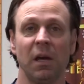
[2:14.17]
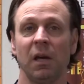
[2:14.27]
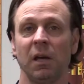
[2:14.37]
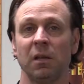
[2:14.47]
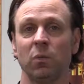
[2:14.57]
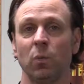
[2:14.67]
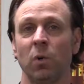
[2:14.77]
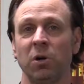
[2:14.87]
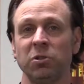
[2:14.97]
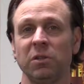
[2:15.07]
And
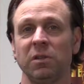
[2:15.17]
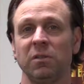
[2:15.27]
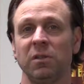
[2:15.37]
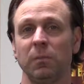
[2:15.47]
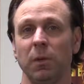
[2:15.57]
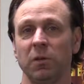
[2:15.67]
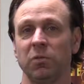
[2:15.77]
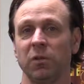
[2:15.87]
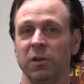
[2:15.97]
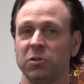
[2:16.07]
Washington's
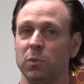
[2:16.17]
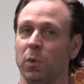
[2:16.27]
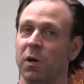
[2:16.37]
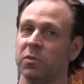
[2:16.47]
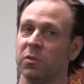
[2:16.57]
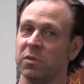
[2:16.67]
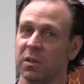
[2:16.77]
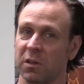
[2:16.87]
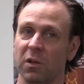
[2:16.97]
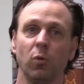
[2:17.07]
administration will also
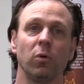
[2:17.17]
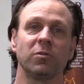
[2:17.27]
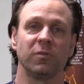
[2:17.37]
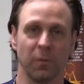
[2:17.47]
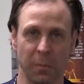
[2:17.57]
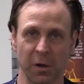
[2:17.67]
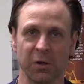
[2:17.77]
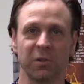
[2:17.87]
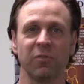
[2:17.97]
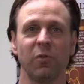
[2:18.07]
set the course for
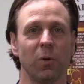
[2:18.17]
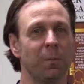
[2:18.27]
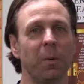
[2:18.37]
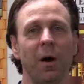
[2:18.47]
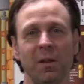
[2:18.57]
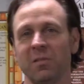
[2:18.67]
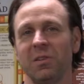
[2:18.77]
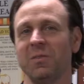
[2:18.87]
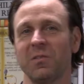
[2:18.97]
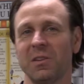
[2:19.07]
American foreign
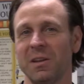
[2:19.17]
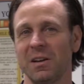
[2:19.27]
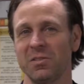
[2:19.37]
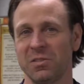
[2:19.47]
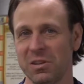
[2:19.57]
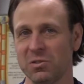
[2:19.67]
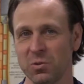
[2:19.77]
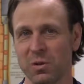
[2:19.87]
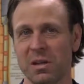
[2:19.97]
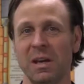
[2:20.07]
policy for the next
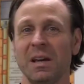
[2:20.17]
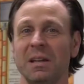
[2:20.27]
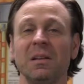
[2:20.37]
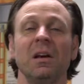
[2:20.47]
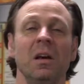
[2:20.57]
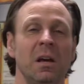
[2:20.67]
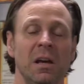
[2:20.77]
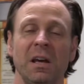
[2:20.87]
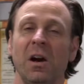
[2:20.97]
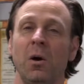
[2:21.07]
century and
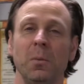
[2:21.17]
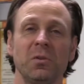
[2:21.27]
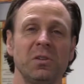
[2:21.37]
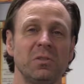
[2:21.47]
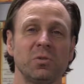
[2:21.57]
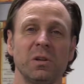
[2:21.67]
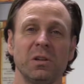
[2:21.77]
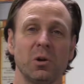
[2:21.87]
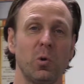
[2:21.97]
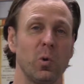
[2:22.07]
almost century
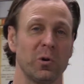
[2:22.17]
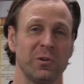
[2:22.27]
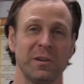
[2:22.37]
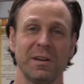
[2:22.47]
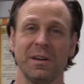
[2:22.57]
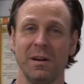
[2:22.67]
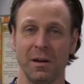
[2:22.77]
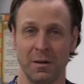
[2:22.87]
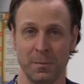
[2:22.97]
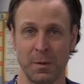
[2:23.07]
and a quarter to
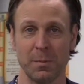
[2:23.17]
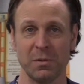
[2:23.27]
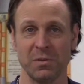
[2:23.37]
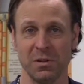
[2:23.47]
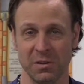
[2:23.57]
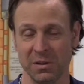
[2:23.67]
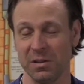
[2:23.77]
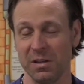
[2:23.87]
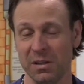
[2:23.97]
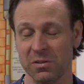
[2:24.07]
come, up until
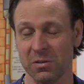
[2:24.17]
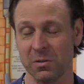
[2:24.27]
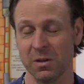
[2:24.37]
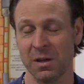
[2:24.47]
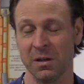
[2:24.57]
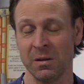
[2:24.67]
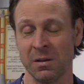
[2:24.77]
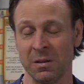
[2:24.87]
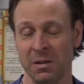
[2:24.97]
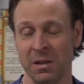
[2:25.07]
at least
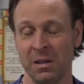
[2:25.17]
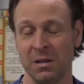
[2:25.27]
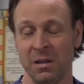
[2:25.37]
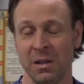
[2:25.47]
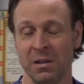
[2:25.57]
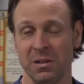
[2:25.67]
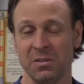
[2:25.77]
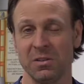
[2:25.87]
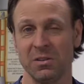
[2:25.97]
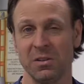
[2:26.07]

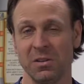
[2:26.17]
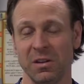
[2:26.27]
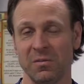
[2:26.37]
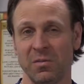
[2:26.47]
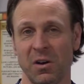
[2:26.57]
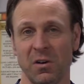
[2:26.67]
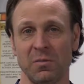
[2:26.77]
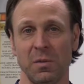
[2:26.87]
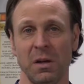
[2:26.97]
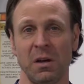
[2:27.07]
until the
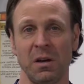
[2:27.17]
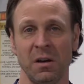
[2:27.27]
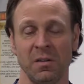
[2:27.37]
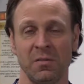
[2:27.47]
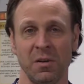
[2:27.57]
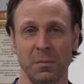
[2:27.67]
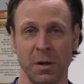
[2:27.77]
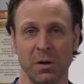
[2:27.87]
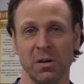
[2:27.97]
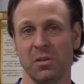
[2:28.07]
involvement of
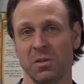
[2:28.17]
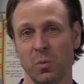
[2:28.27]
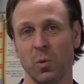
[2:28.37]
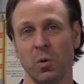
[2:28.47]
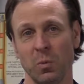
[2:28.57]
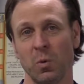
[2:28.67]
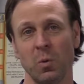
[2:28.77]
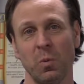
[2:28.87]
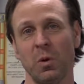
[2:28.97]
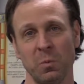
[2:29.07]
Americans in World War
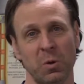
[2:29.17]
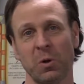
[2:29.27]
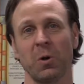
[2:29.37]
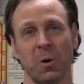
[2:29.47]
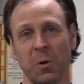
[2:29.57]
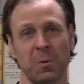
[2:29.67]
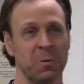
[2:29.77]
I will occur.